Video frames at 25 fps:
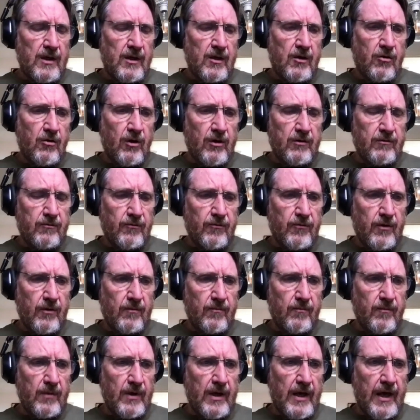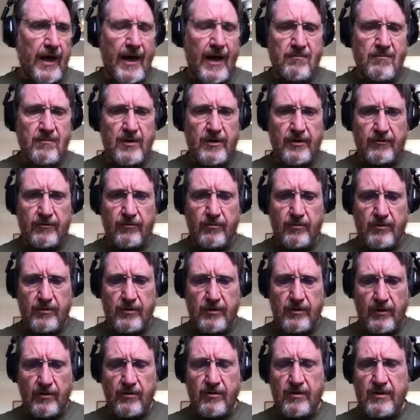quote from Hamlet,
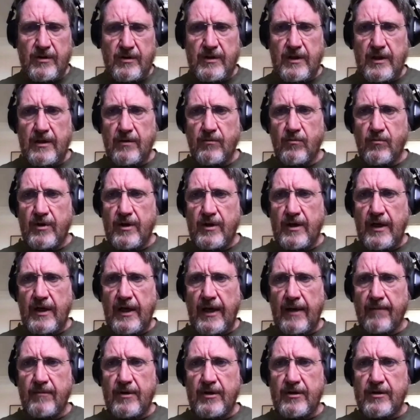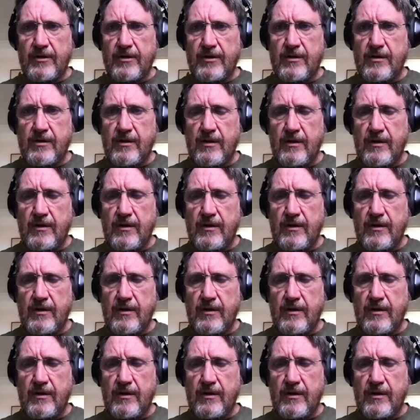where Hamlet